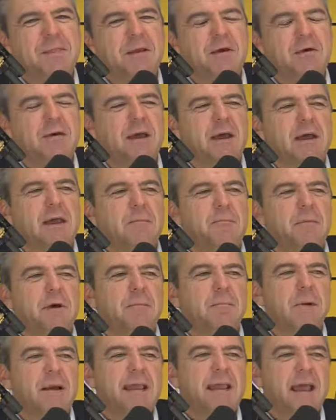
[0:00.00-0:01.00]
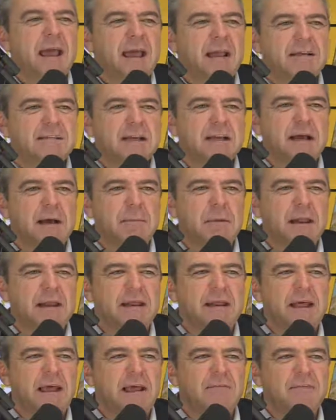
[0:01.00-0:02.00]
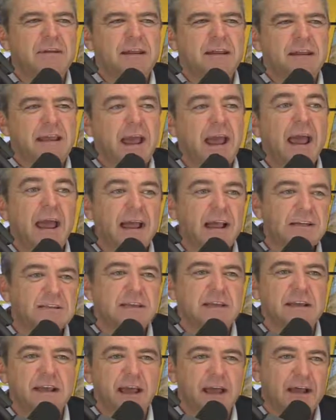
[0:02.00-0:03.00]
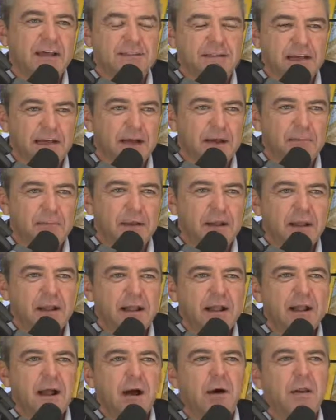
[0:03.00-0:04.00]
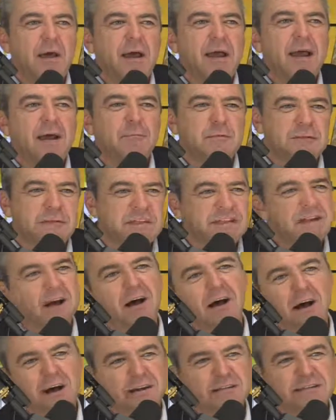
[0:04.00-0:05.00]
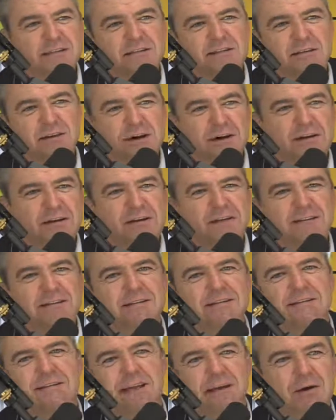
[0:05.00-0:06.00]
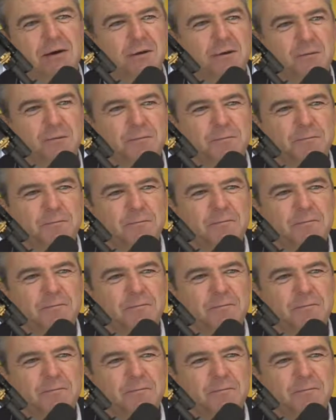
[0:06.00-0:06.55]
Okay, but my Cash App, I didn't have any cash in Cash App. All I had was stocks, so I couldn't sell.